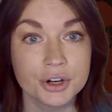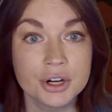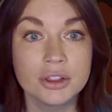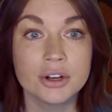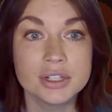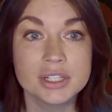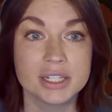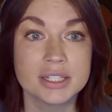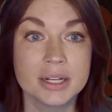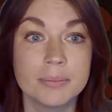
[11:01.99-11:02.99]
an alert
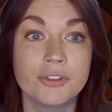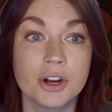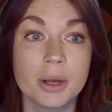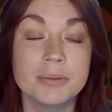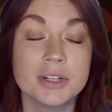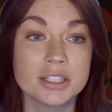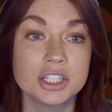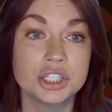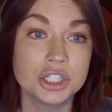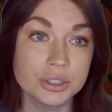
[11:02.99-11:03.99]
system for
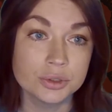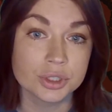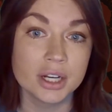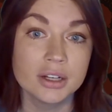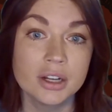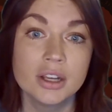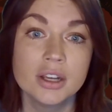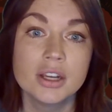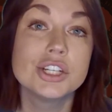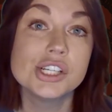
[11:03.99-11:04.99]
abducted children.
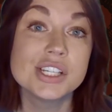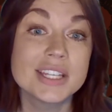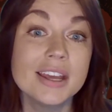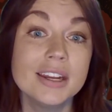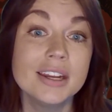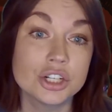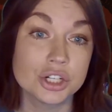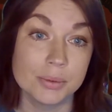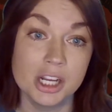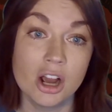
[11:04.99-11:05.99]
She said it
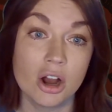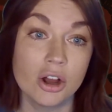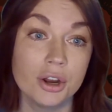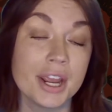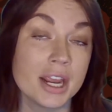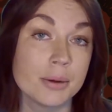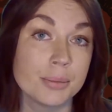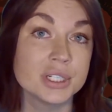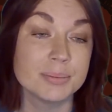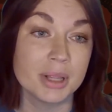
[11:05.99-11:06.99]
should be called
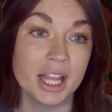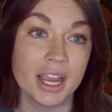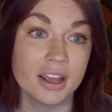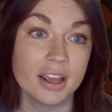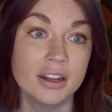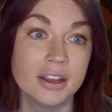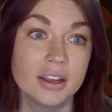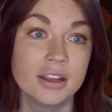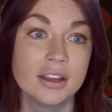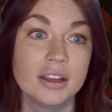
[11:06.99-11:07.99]
Amber's Plan.
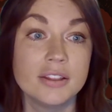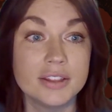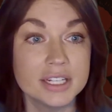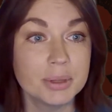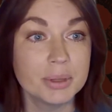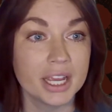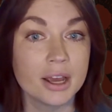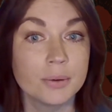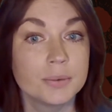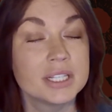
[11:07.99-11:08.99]
This
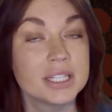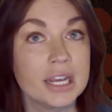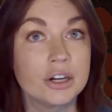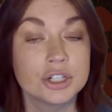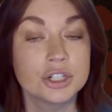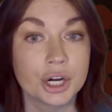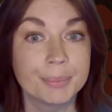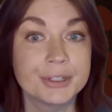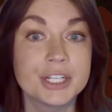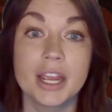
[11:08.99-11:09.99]
plan was later
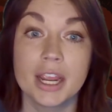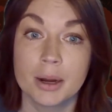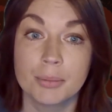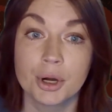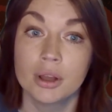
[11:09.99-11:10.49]
termed Amber